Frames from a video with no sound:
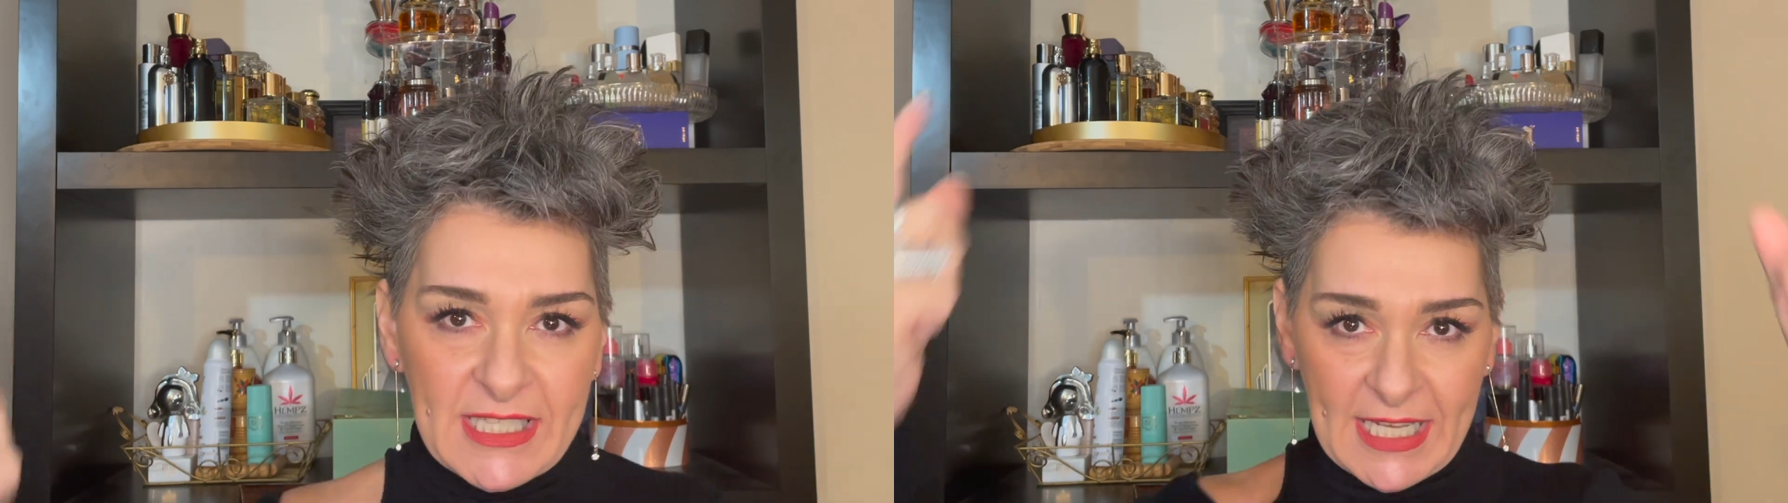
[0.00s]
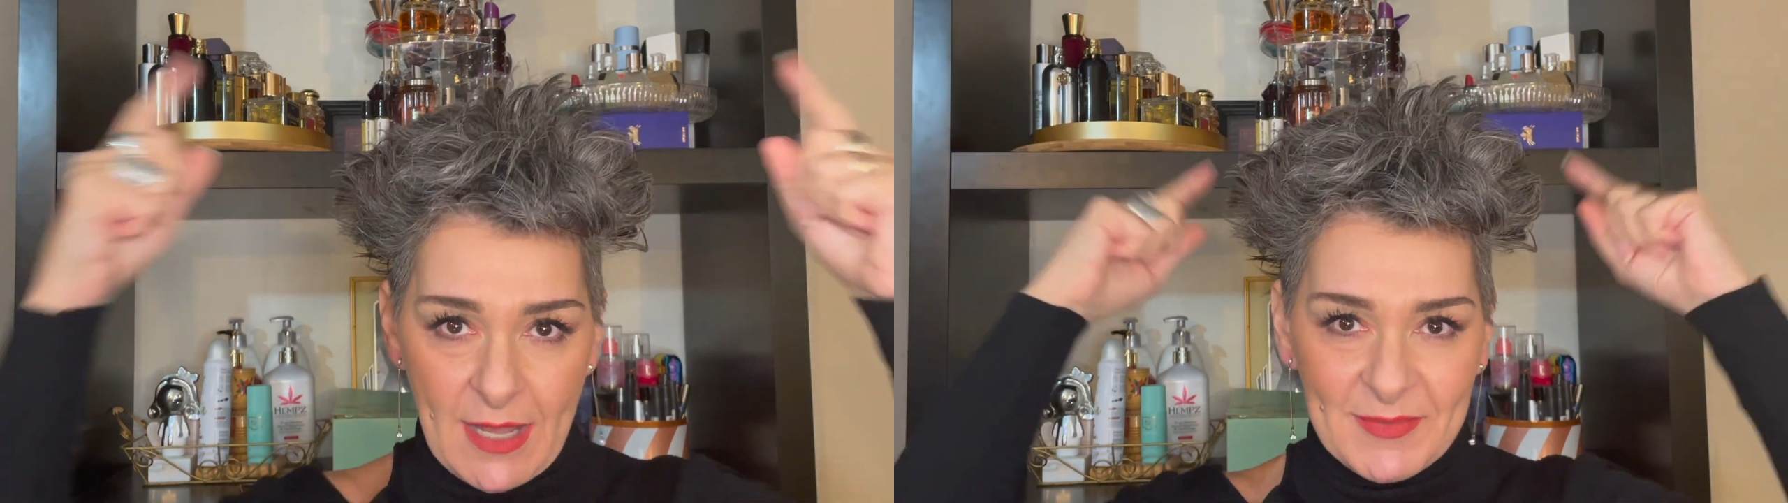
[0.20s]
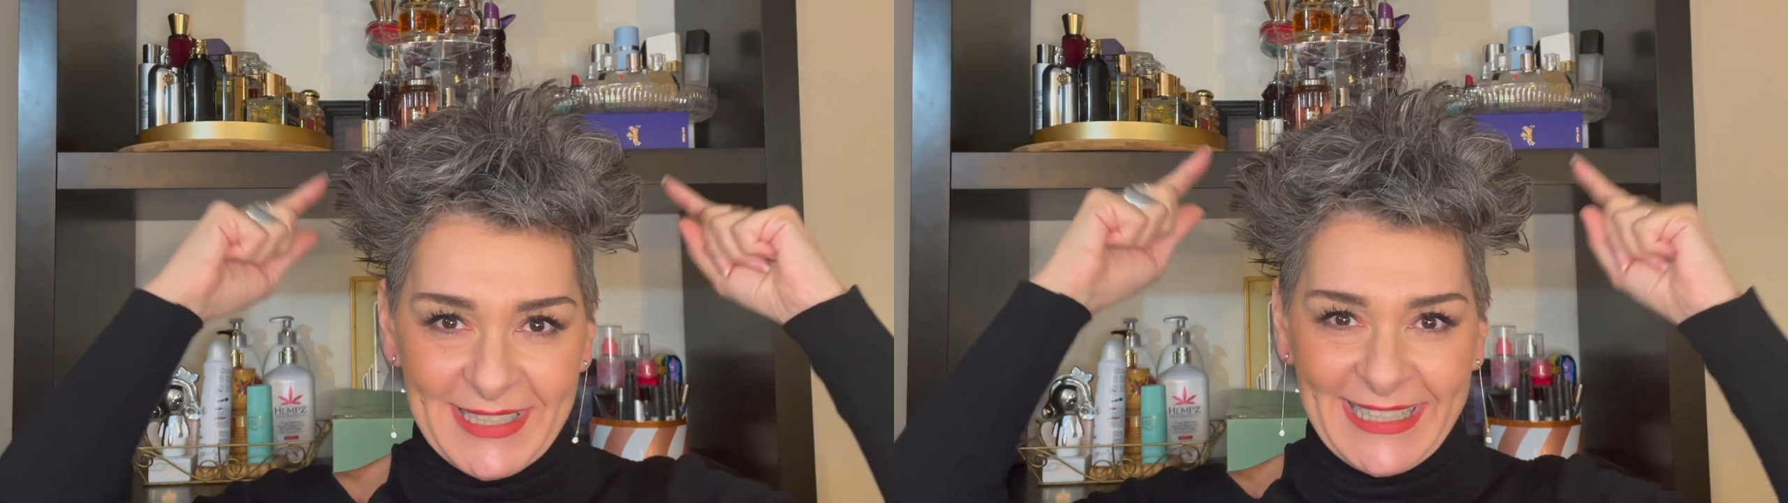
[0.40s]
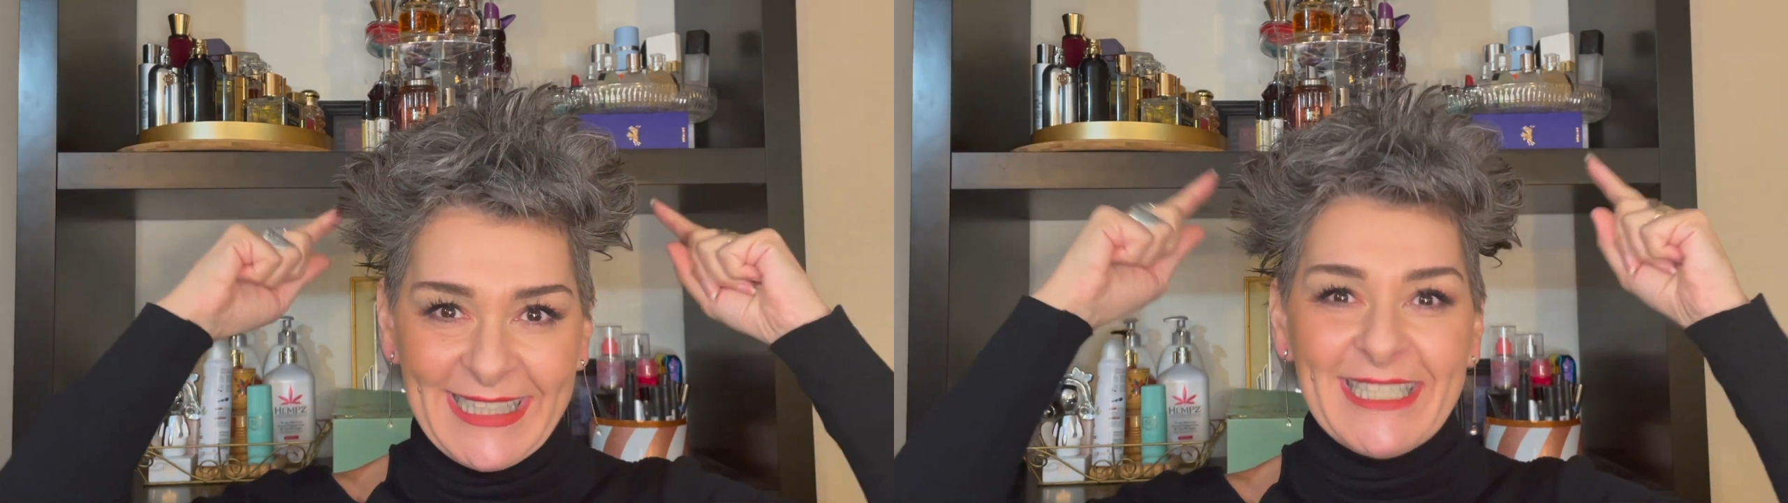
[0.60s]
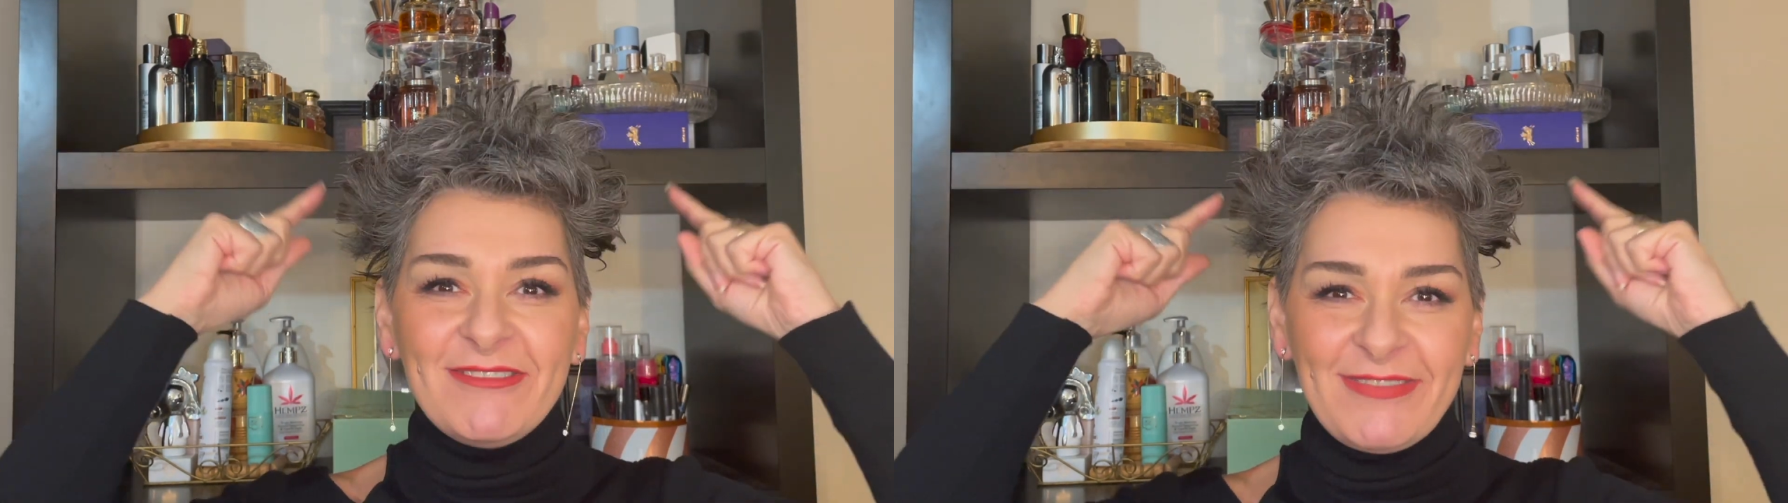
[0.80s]
to come and
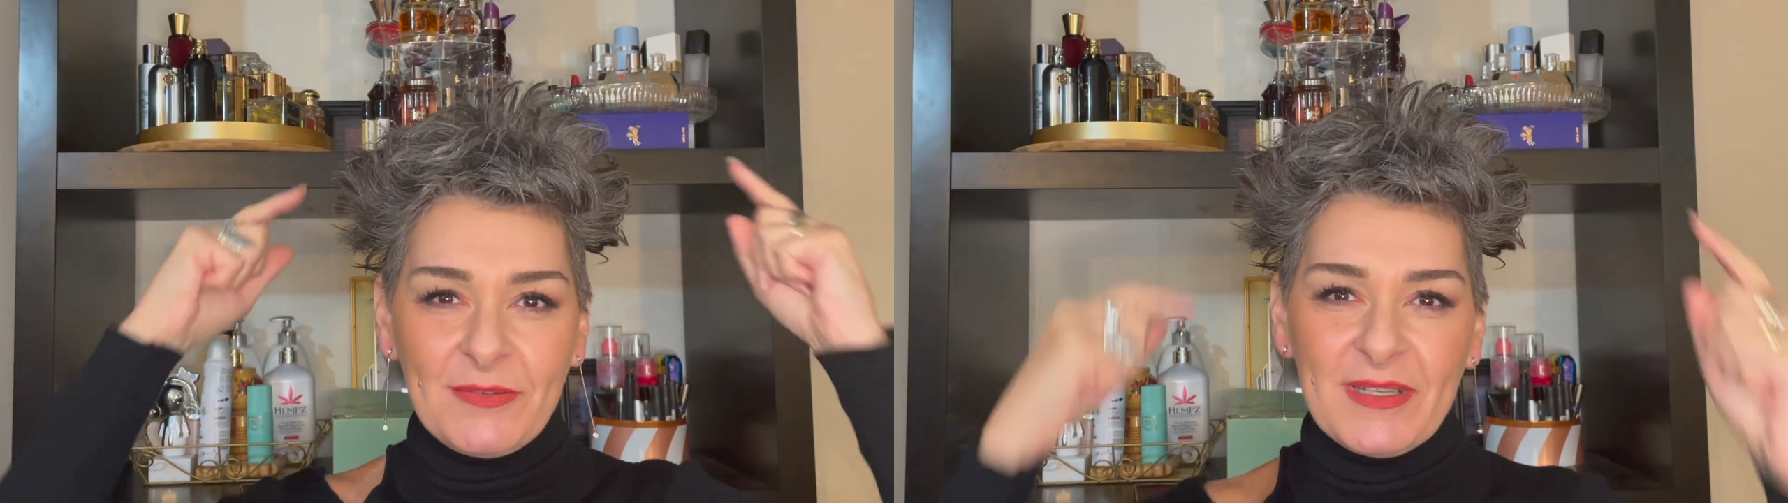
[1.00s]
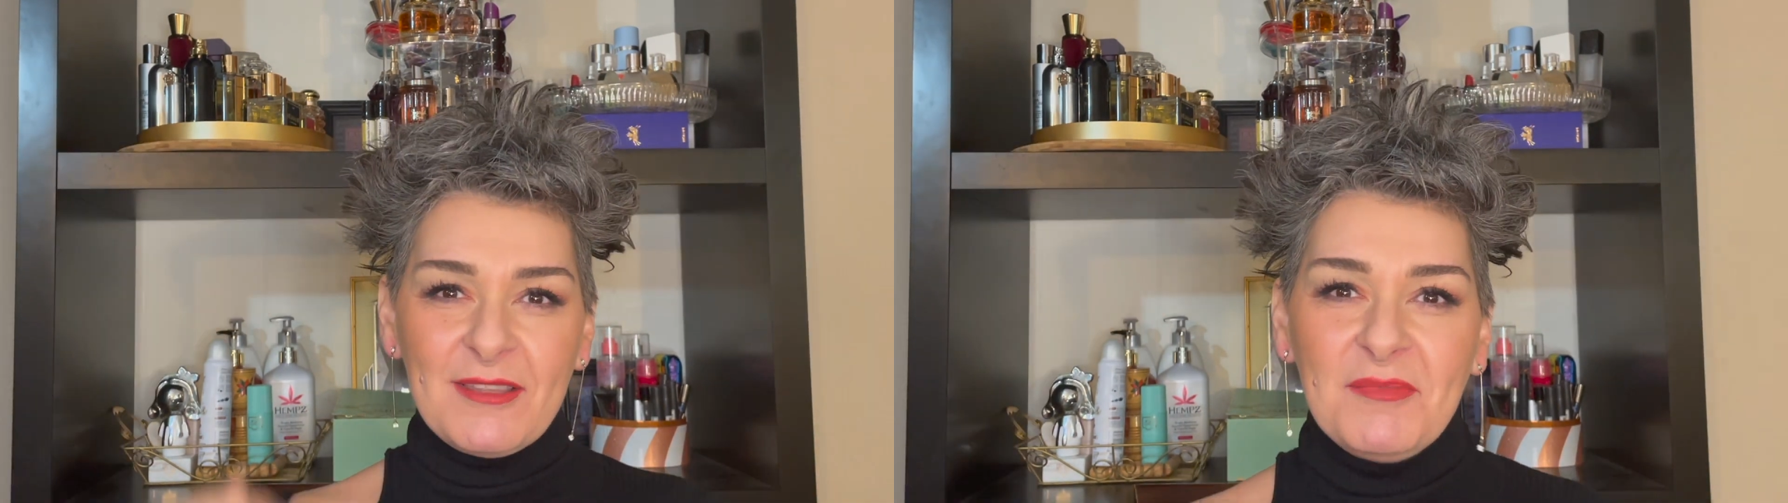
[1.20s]
lift with